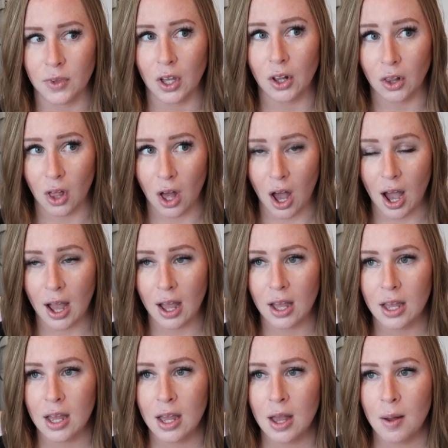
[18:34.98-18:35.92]
a lot,
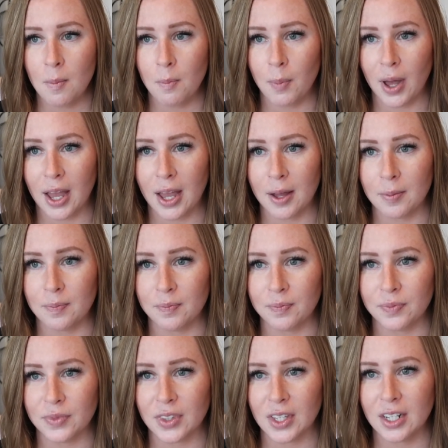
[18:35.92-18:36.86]
but
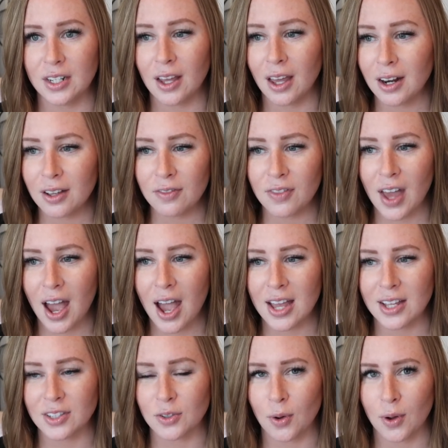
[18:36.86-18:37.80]
none of
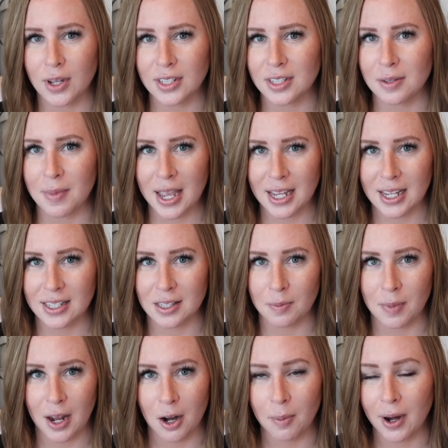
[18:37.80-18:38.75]
that is going to make us
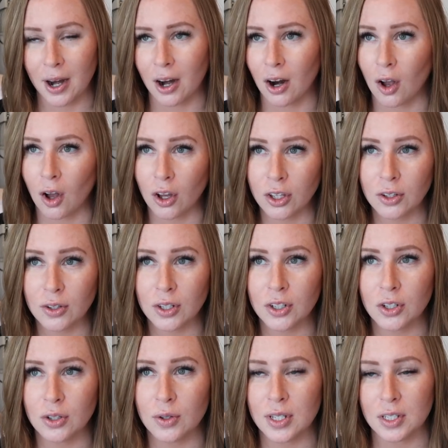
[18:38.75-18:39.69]
a better parent. All you
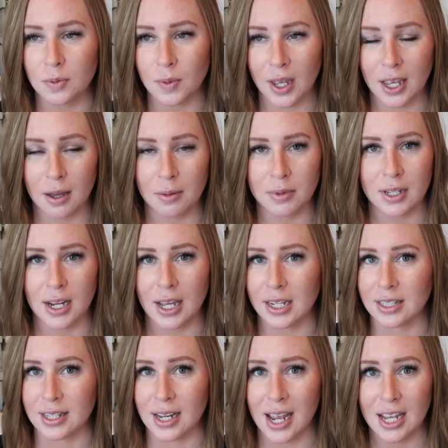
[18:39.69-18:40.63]
can do is wake up the
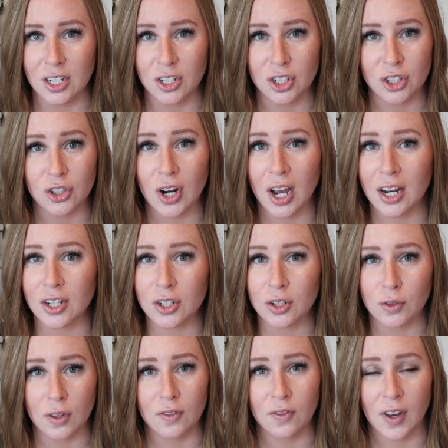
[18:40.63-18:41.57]
next day and just try to
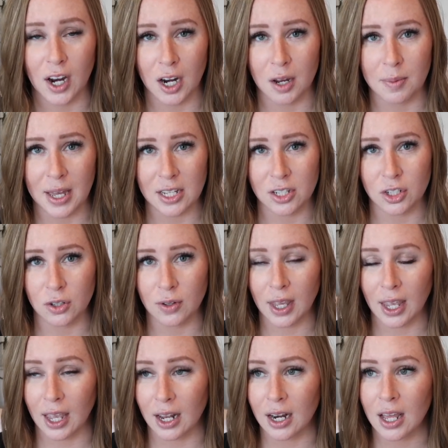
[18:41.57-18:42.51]
do the very best you
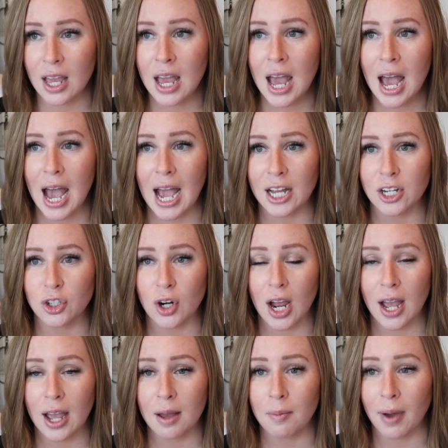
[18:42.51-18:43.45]
can. I
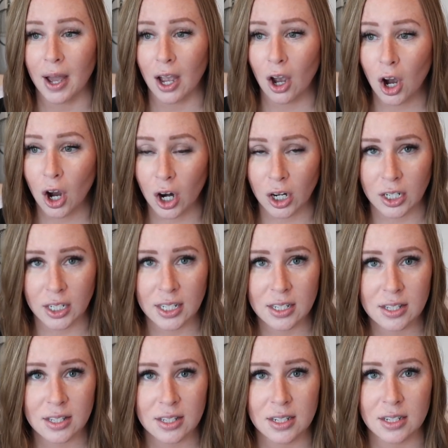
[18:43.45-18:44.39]
try my
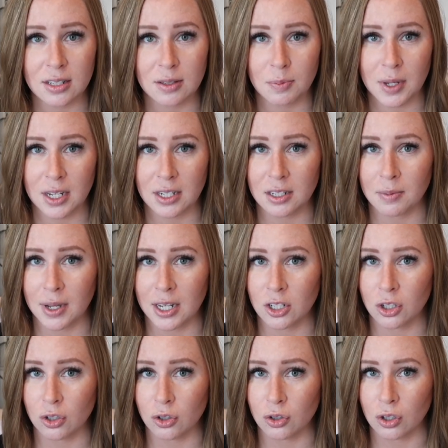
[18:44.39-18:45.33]
hardest to speak to my
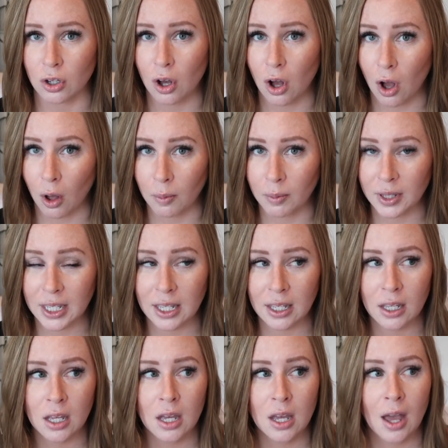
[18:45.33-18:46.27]
children
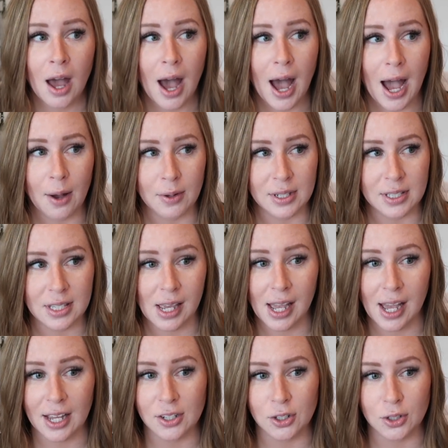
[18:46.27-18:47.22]
calmly. I would
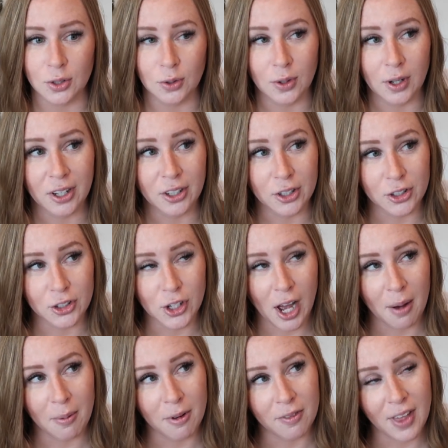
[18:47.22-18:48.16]
say I do a good
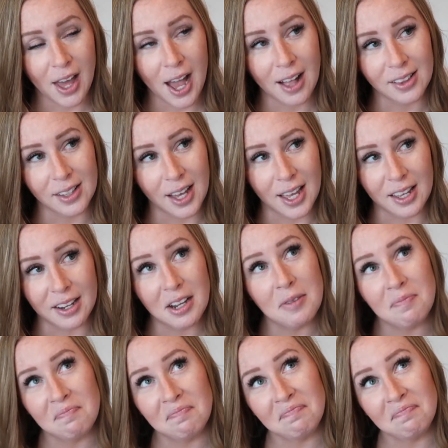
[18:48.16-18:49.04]
job of that, like